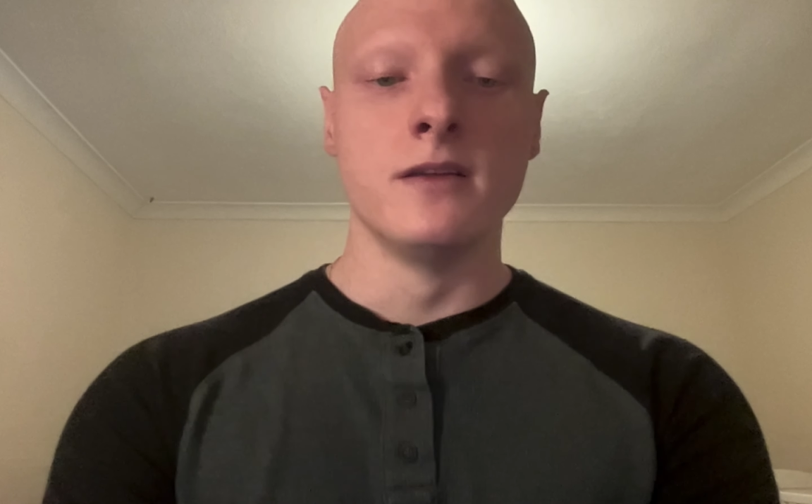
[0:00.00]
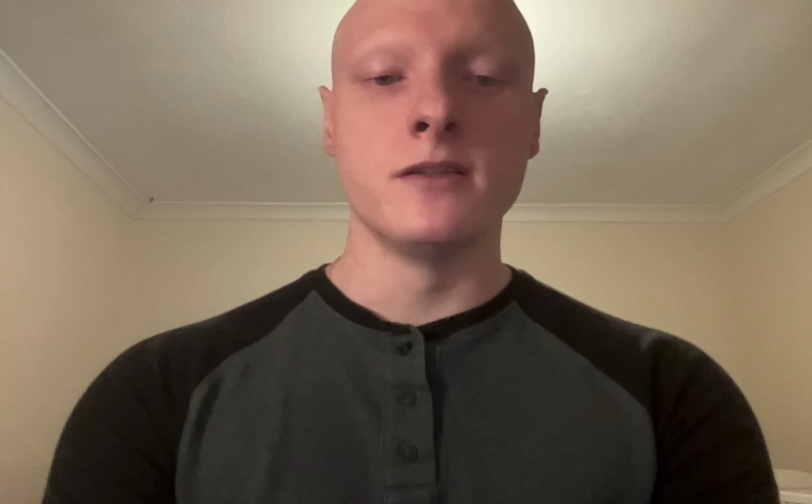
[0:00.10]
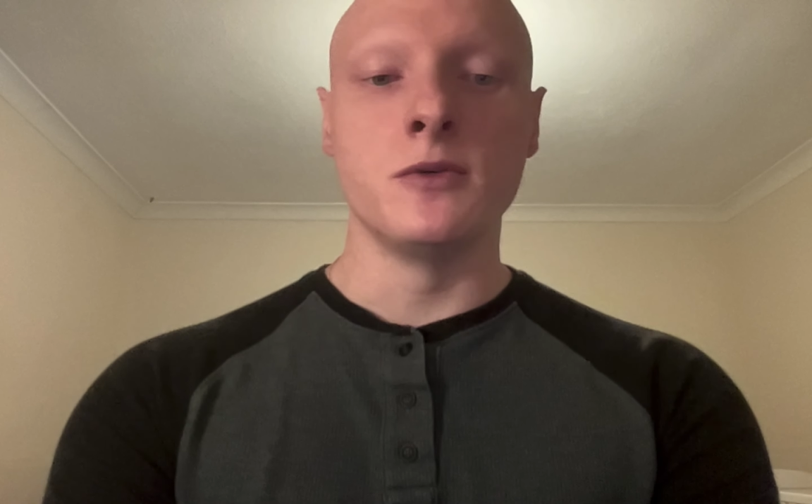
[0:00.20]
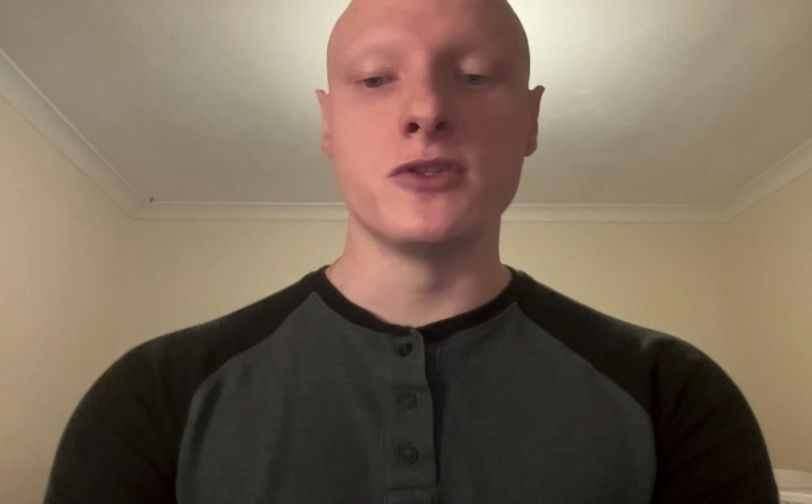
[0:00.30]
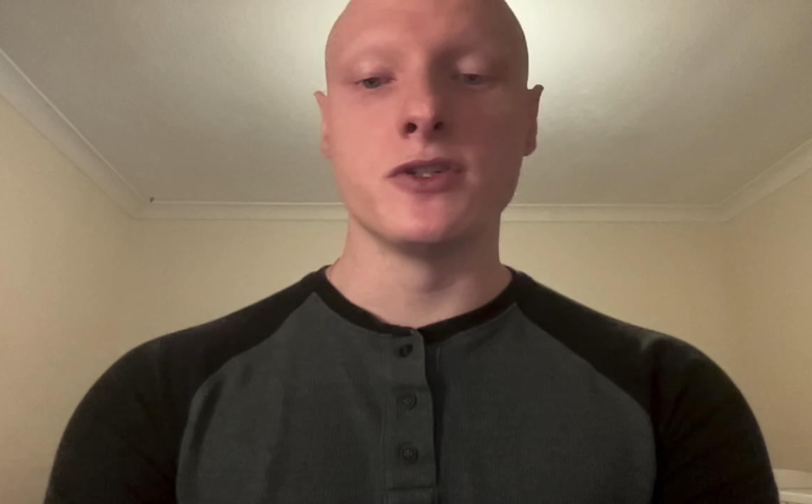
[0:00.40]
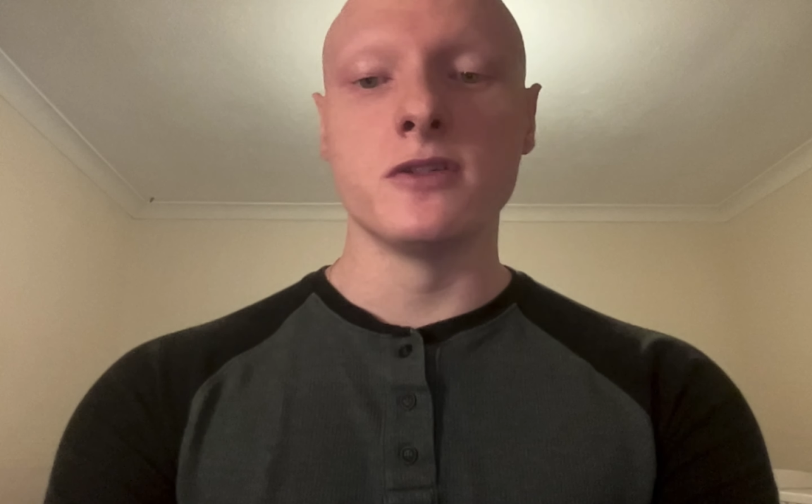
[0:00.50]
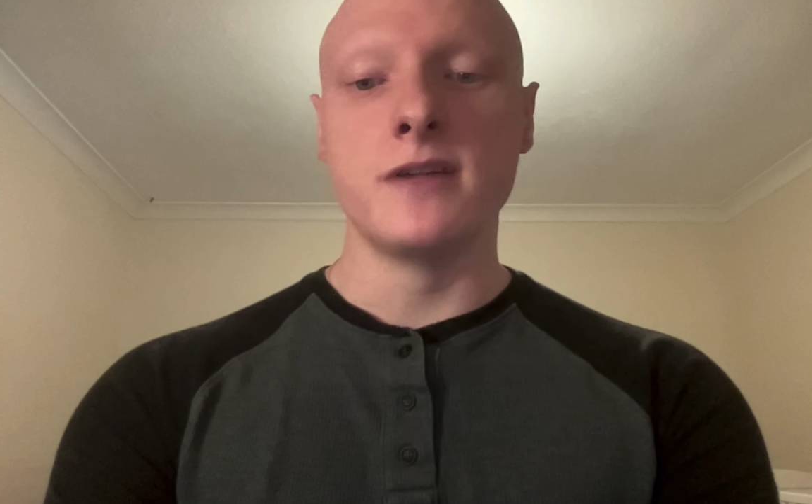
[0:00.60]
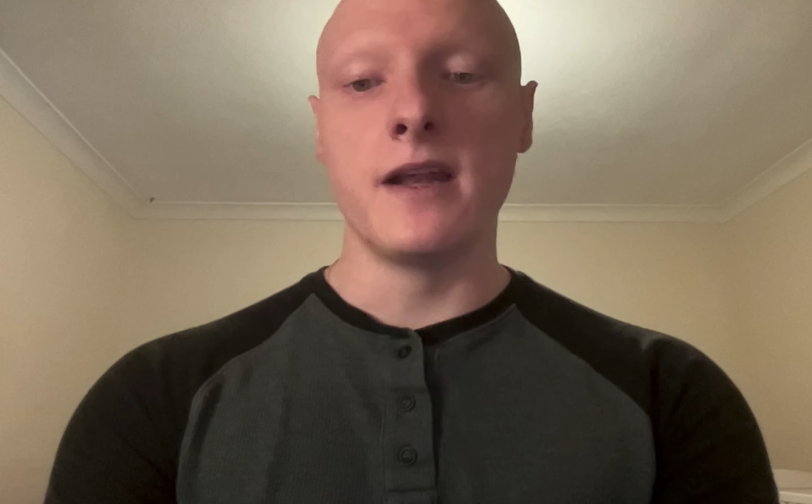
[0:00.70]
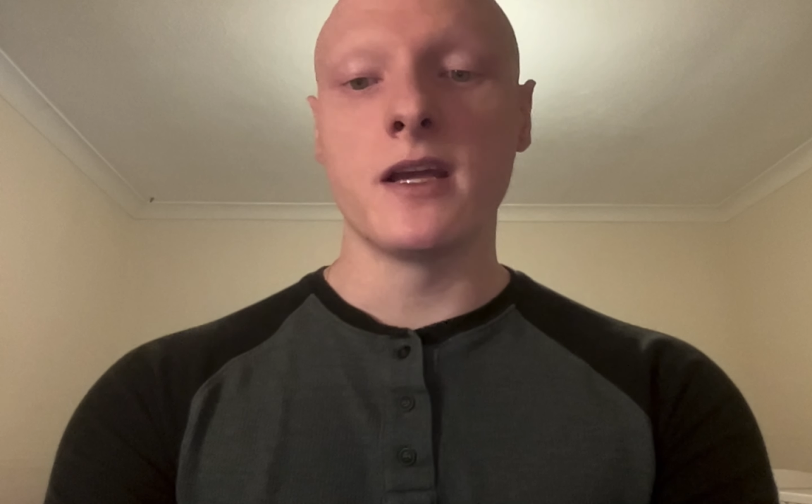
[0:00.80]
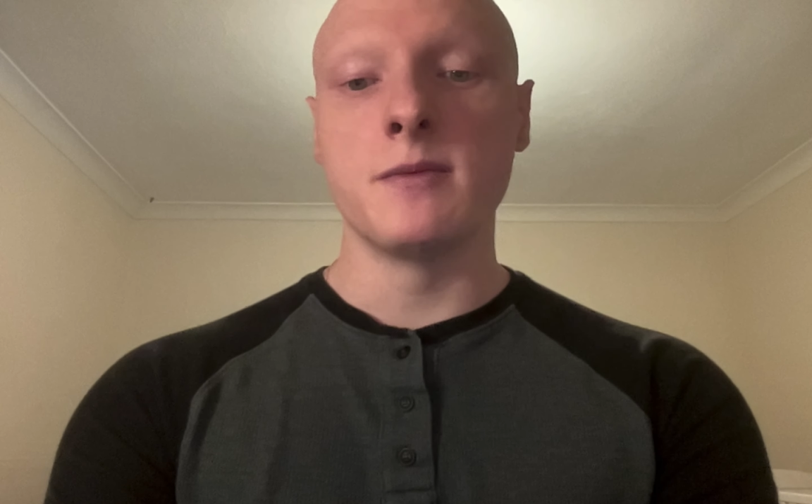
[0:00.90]
to ensure
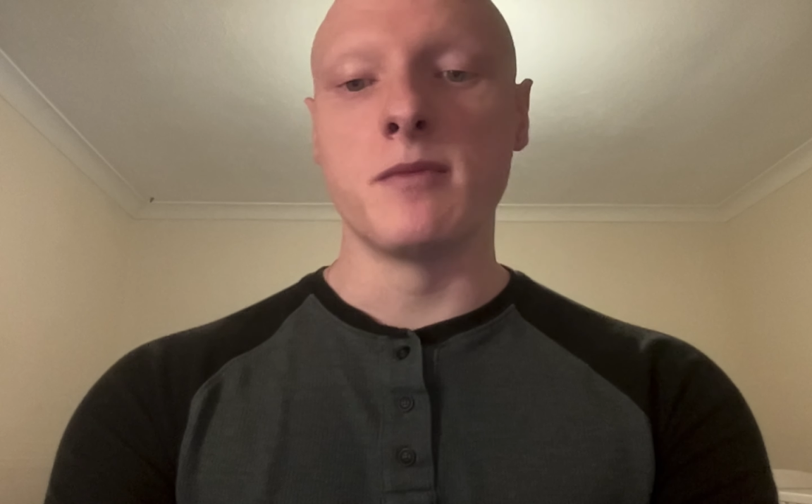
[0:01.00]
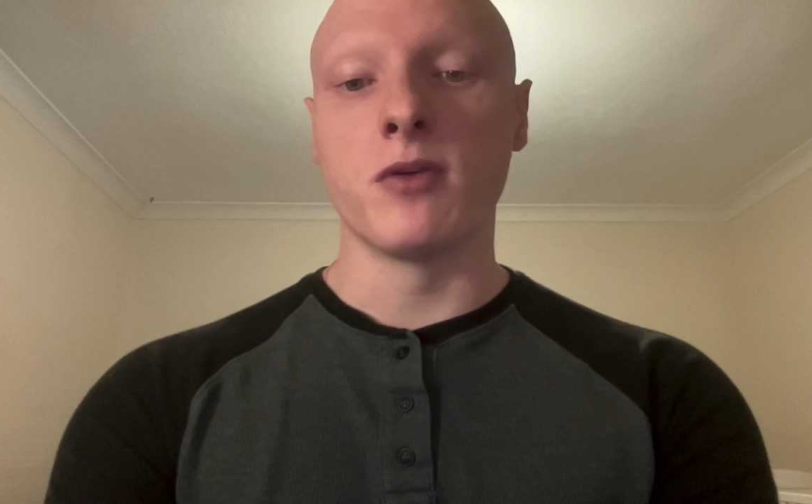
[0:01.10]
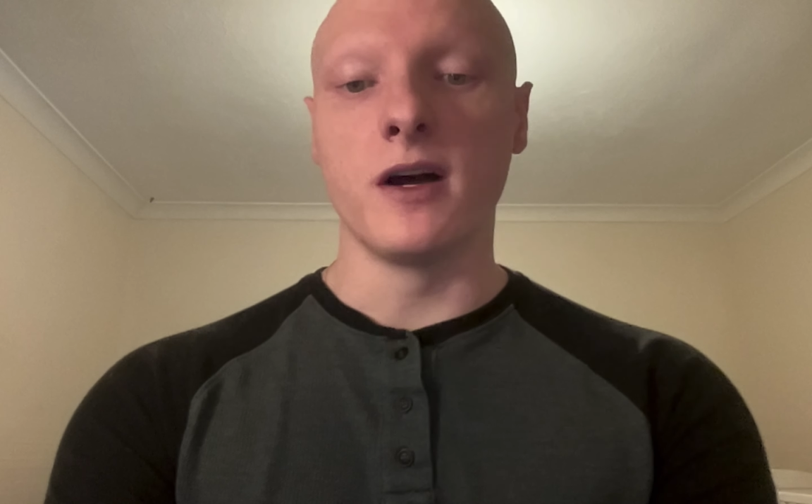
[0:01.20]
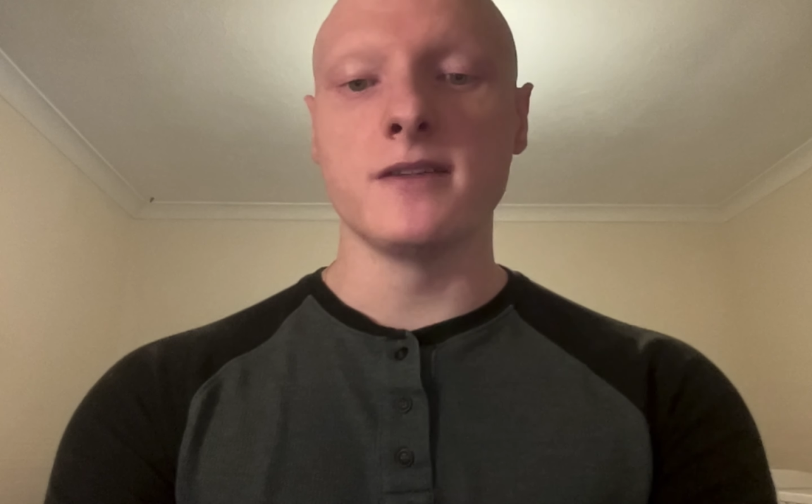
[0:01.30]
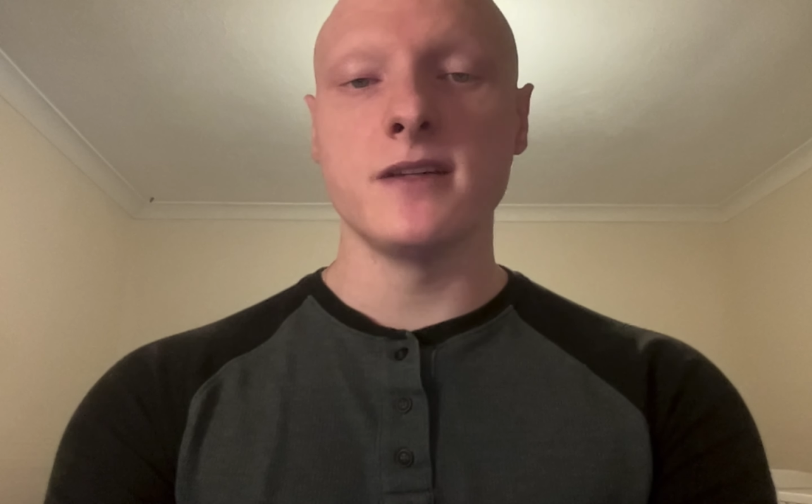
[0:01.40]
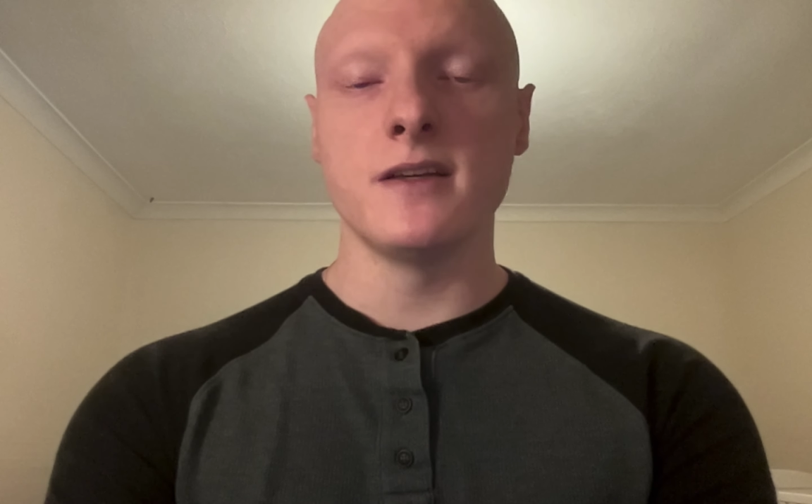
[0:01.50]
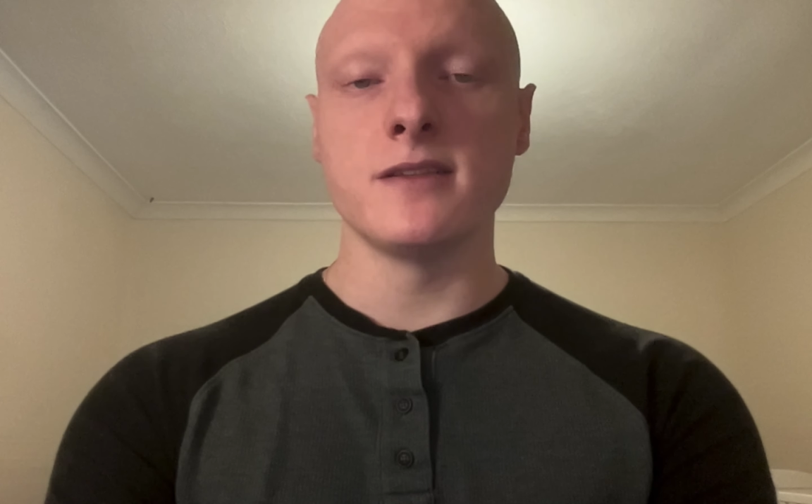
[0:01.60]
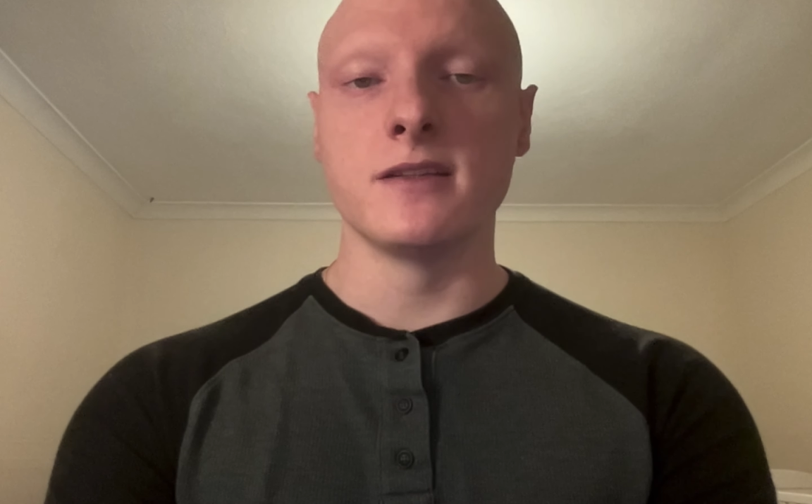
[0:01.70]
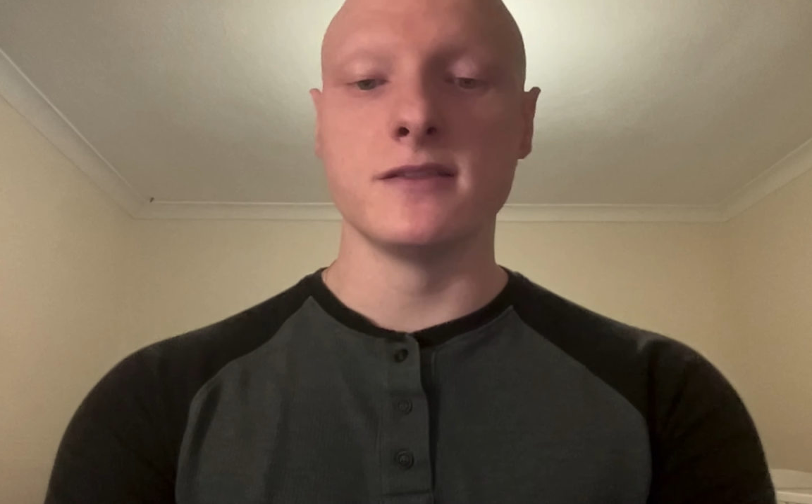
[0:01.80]
data can be processed and